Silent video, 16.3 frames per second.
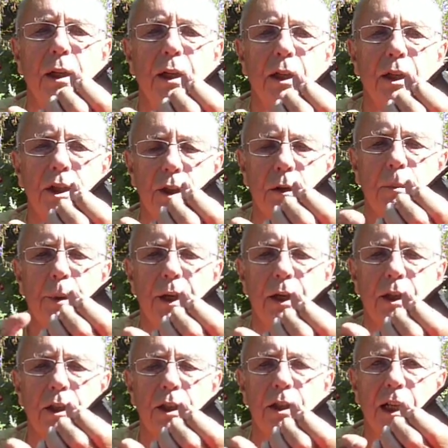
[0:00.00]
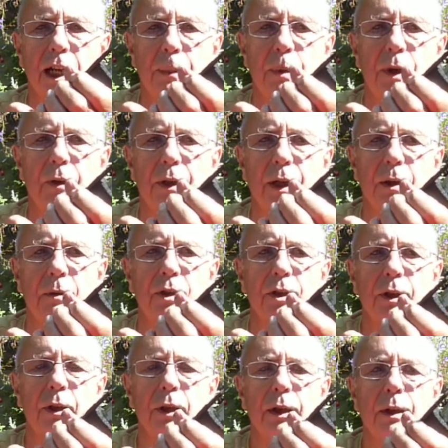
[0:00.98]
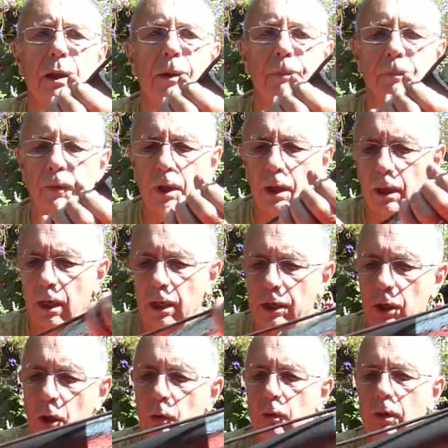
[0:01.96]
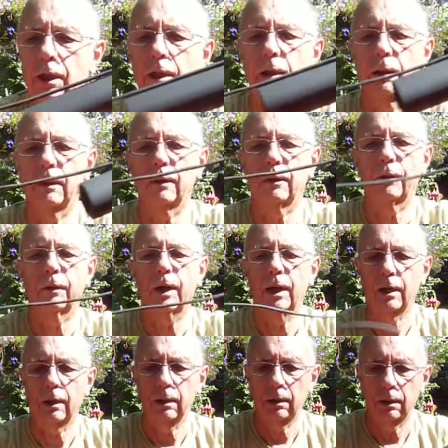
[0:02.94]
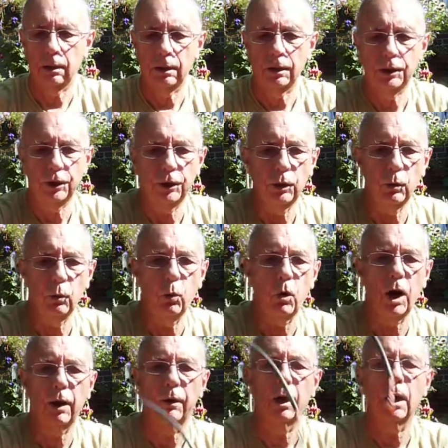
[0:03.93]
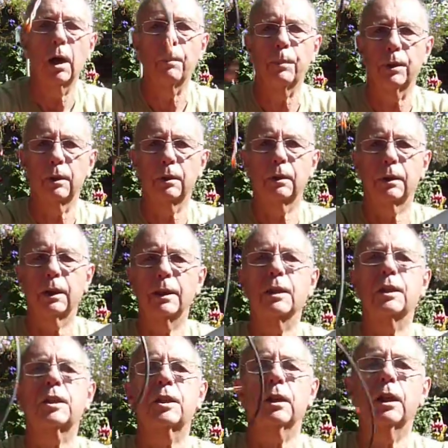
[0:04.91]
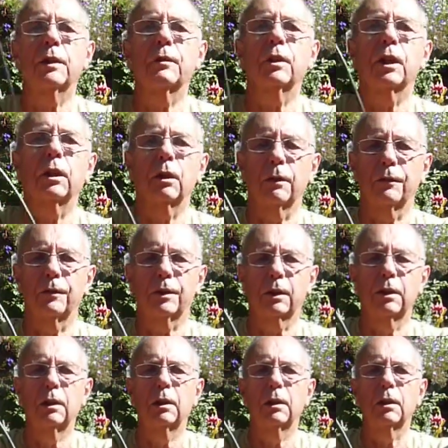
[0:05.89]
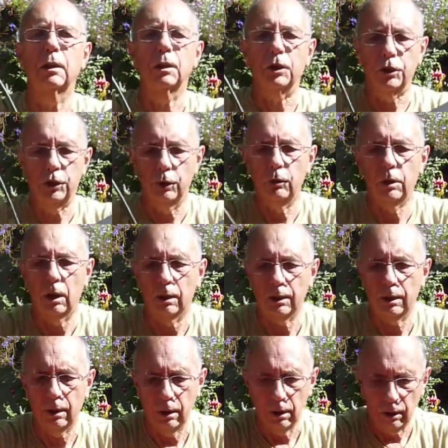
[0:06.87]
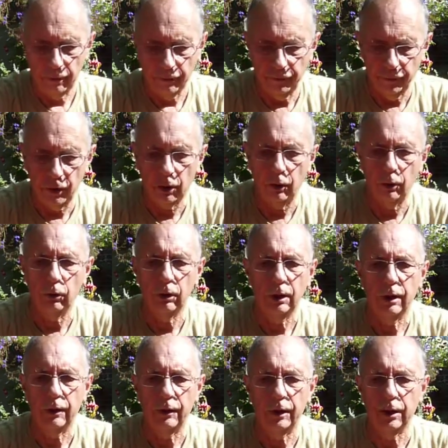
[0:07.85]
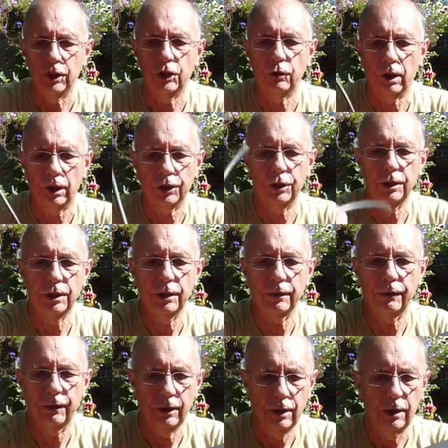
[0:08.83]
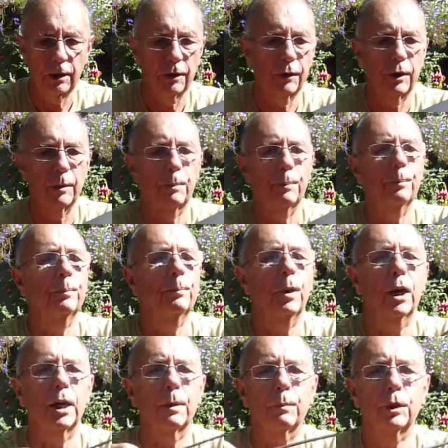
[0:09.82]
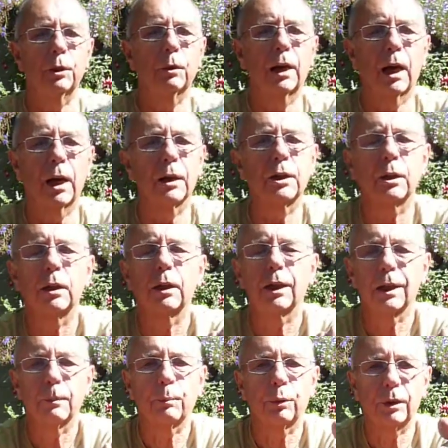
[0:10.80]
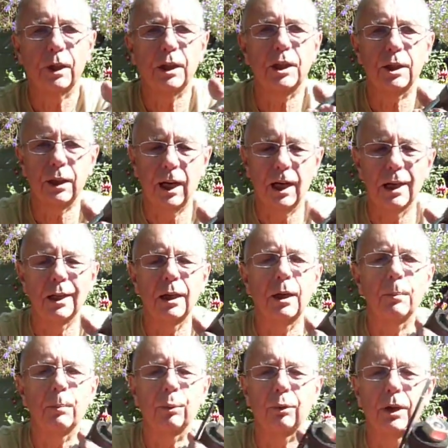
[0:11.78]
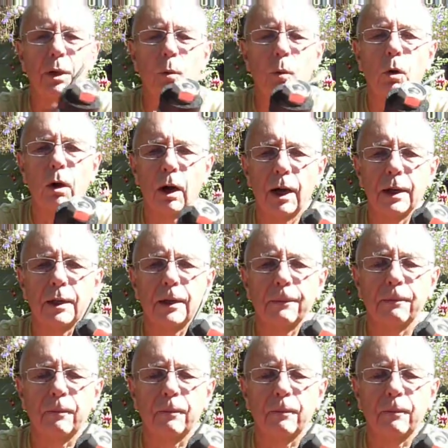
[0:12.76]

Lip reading: it's still better to tape it on the outside. And only then do you wire it up inside the loft. Do not follow the instructions of the pipe you get pre-insulated, pre-wired,